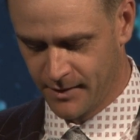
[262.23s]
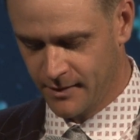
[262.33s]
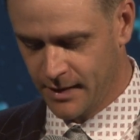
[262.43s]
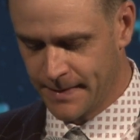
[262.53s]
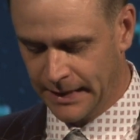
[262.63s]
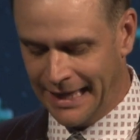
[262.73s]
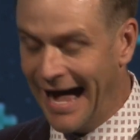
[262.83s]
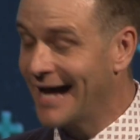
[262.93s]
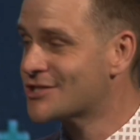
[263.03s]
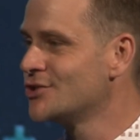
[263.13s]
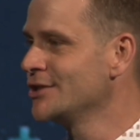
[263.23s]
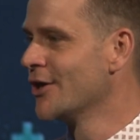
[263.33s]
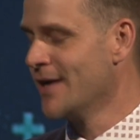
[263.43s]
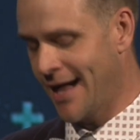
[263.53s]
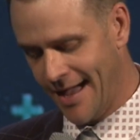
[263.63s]
In the last year and
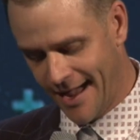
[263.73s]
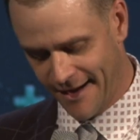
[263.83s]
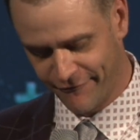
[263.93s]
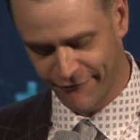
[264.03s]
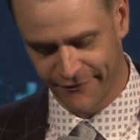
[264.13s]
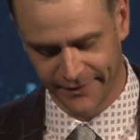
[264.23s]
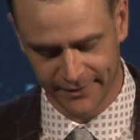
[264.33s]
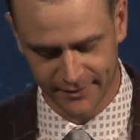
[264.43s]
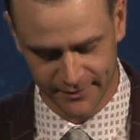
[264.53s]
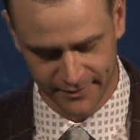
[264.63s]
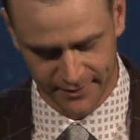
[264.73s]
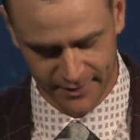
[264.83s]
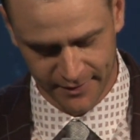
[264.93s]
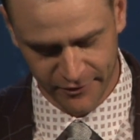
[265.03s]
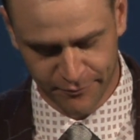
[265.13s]
a half,
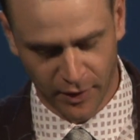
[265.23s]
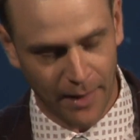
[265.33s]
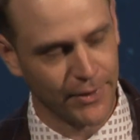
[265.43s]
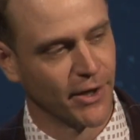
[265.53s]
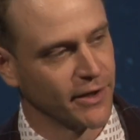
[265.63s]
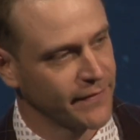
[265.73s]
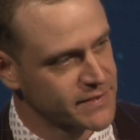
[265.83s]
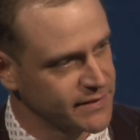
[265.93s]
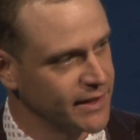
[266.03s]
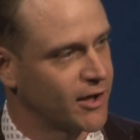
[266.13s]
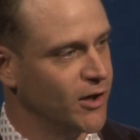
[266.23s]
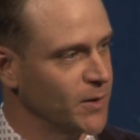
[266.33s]
you've probably heard of this thing called a